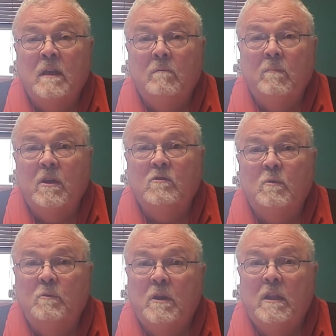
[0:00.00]
because
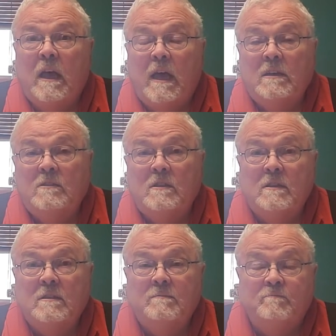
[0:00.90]
we realized
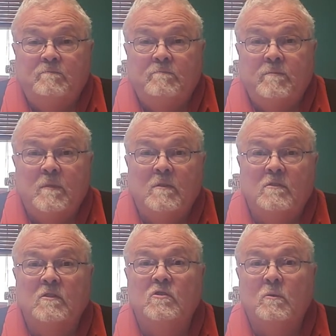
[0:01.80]

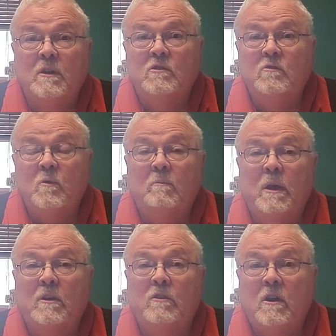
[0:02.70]
situations were
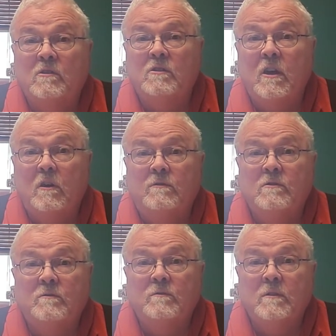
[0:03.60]
bigger than
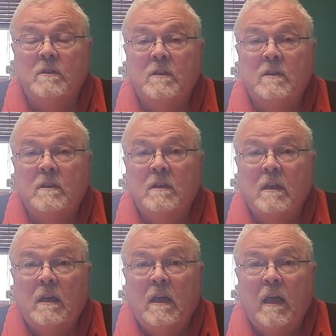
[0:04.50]
ourselves.
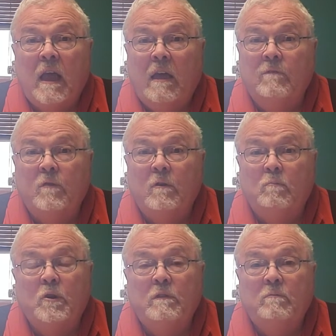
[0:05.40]
And for a
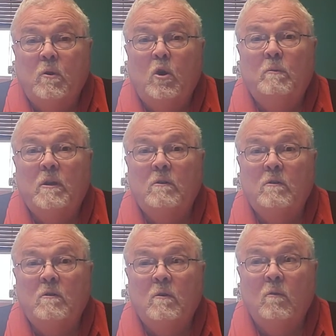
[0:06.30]
brief moment,
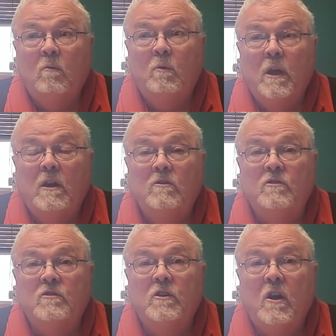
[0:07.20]
we
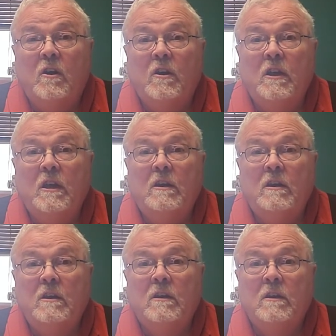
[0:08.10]
understood our need
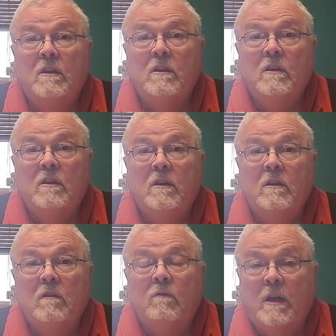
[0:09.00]

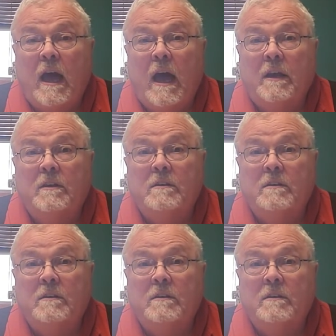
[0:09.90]
for God.